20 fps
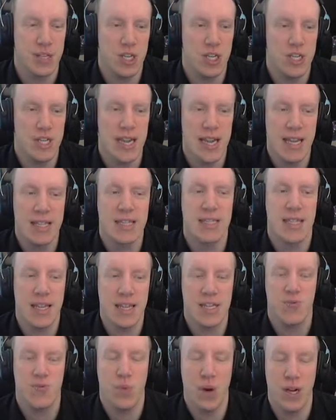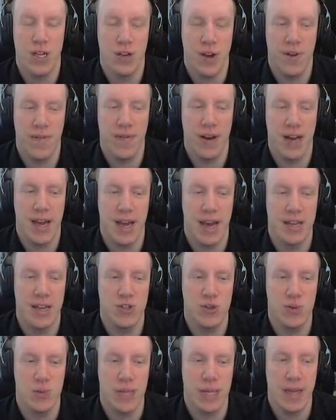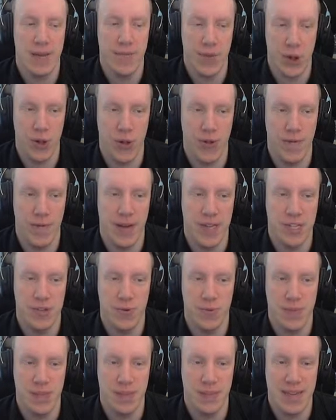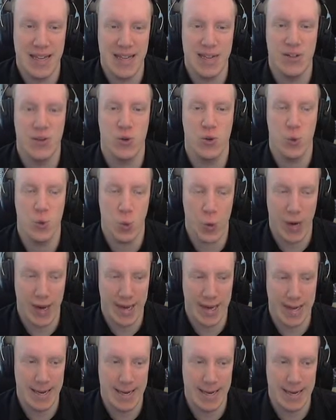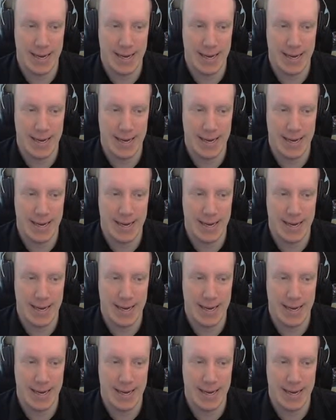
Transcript: Just hit this one Nuzlocke and you will evolve and you will be great.